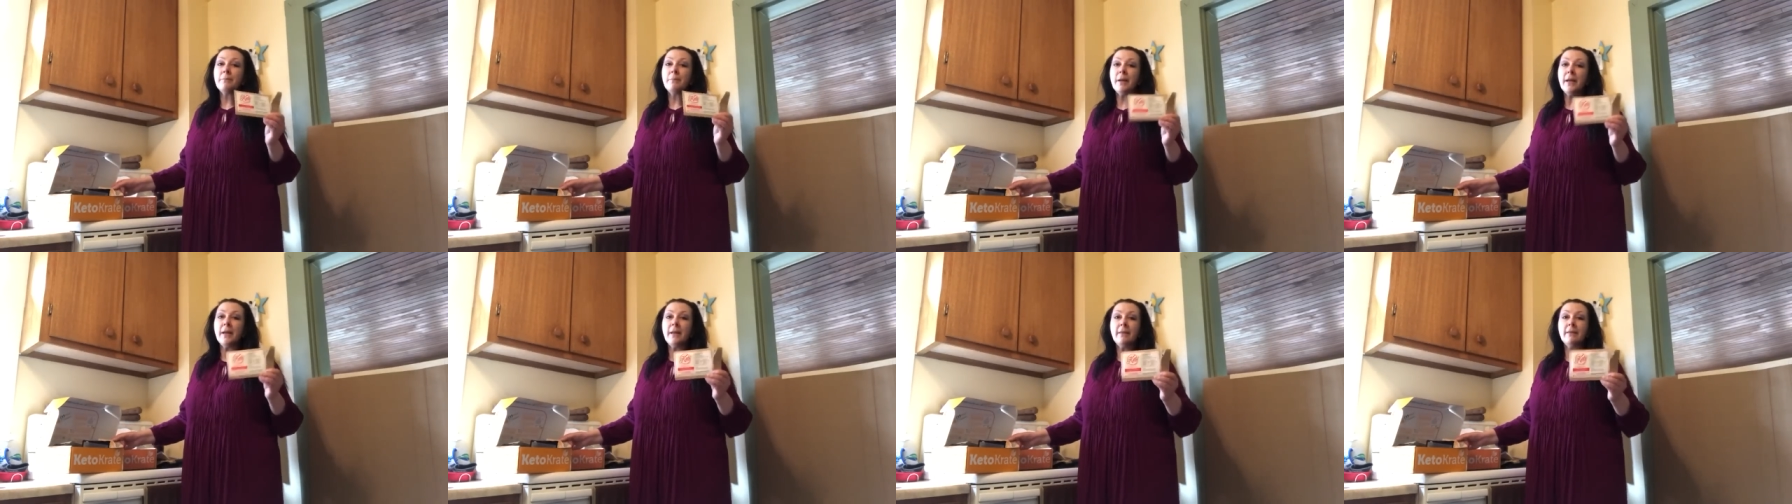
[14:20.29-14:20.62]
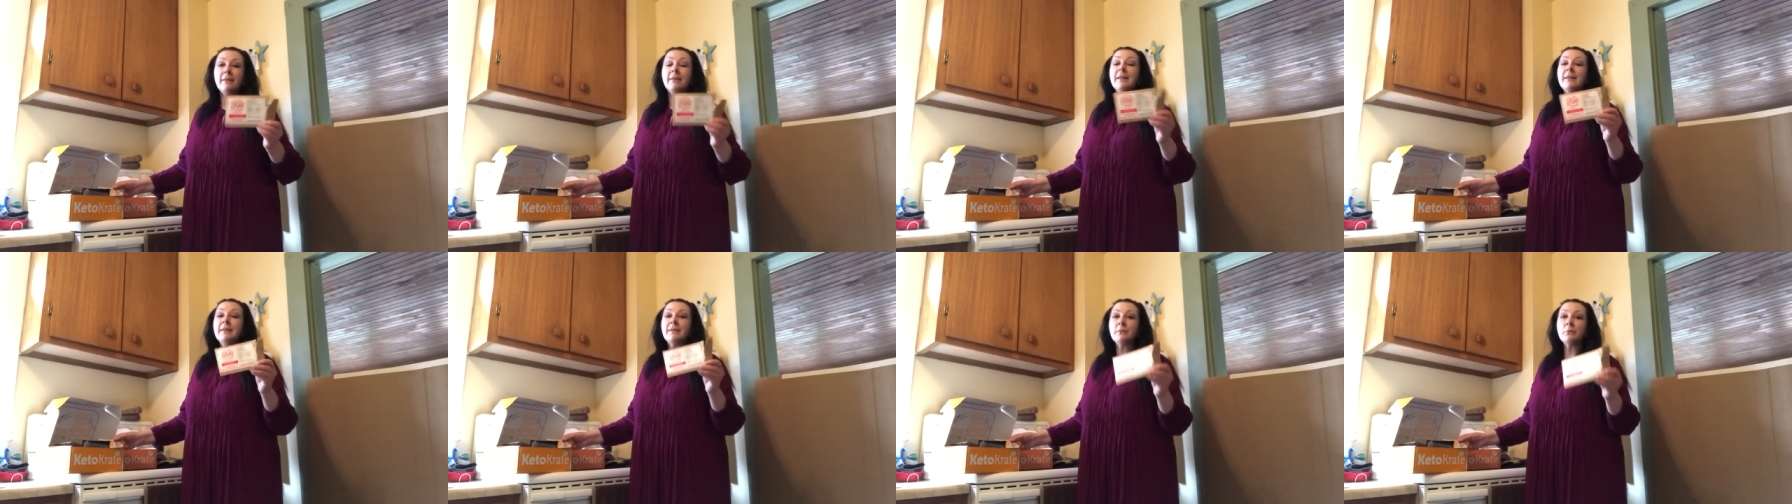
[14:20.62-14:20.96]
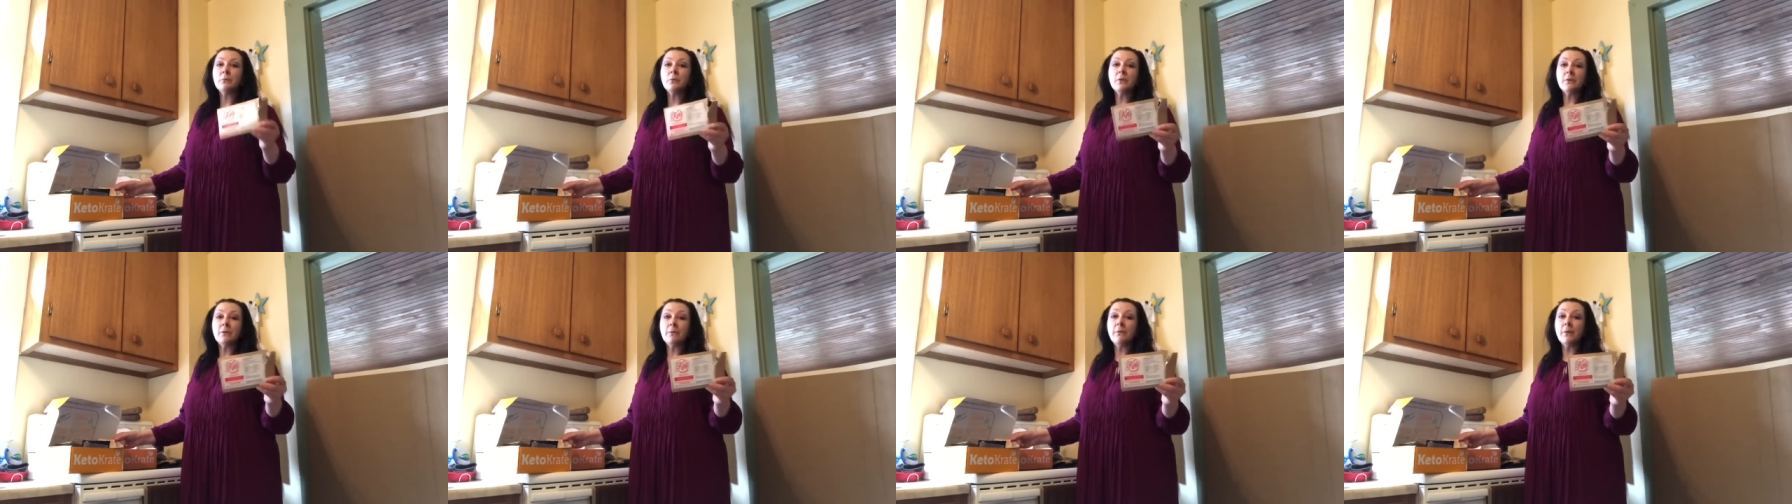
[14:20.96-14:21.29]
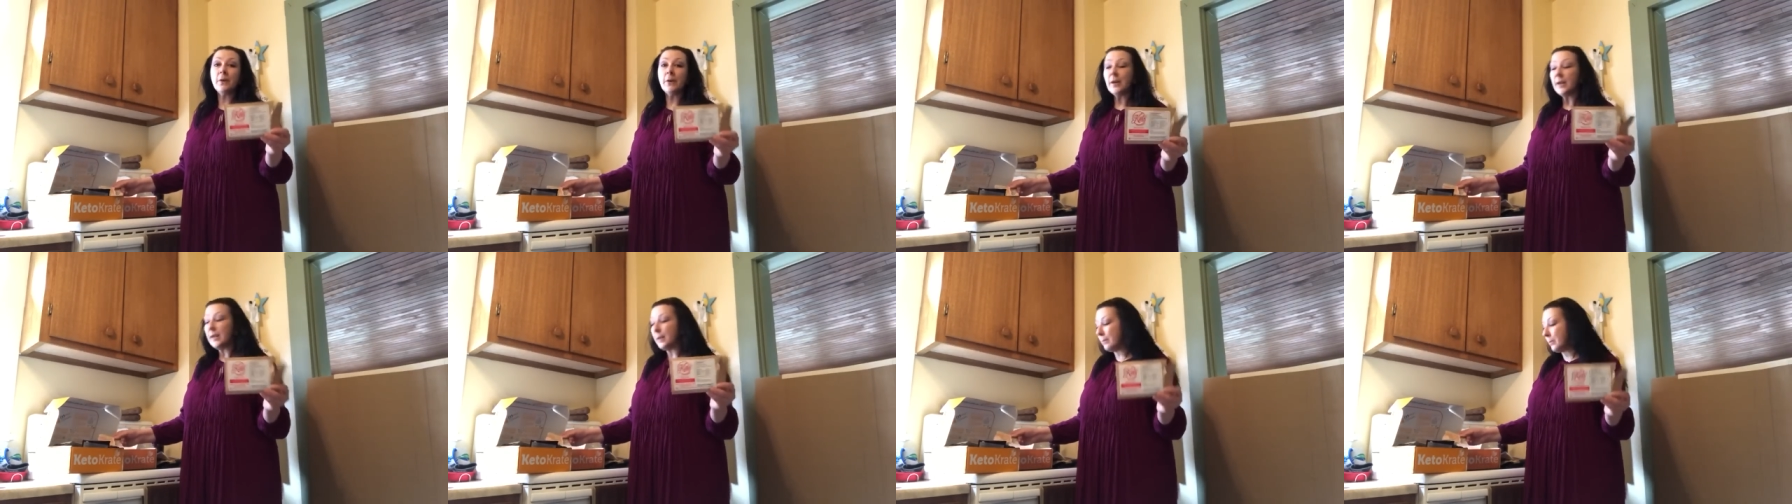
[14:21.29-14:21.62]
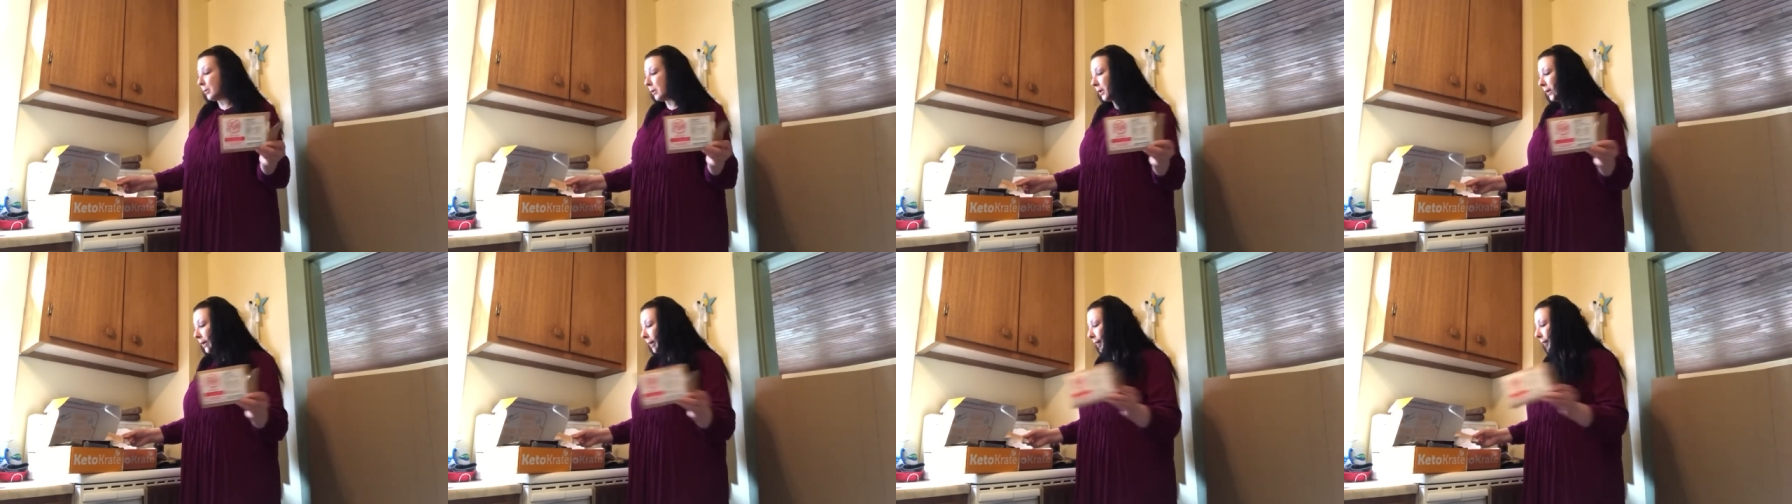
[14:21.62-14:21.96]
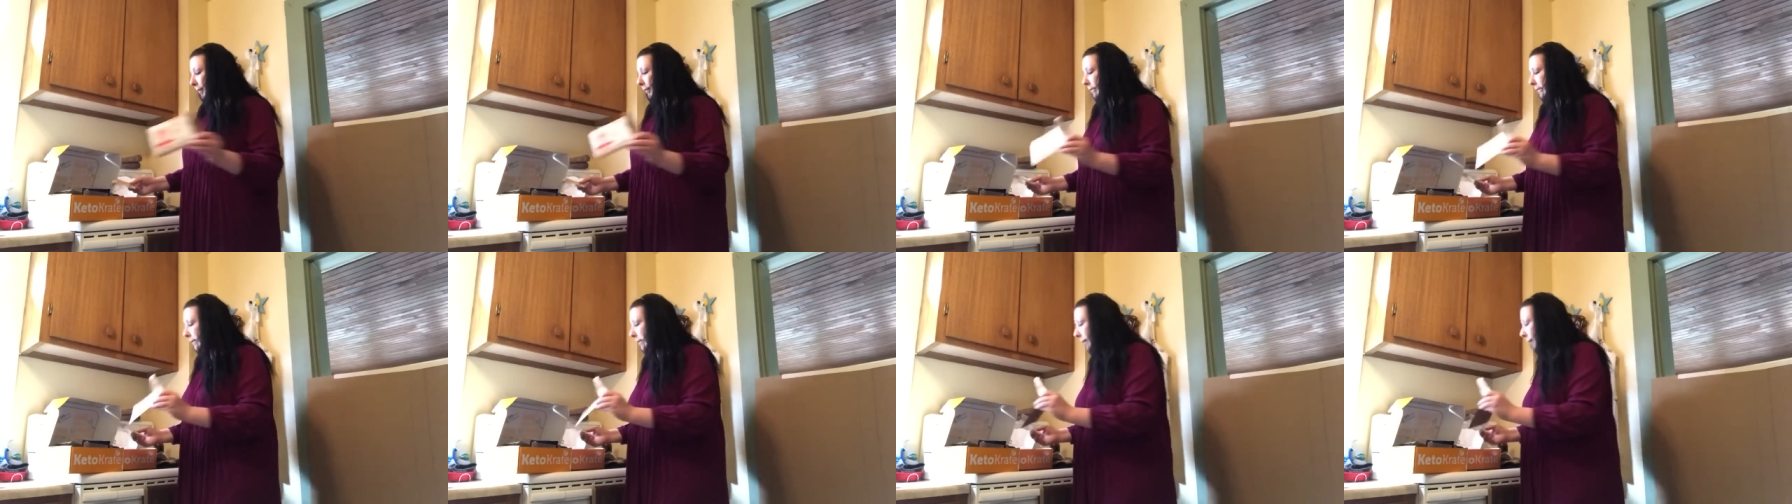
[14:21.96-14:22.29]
but this was a very good product.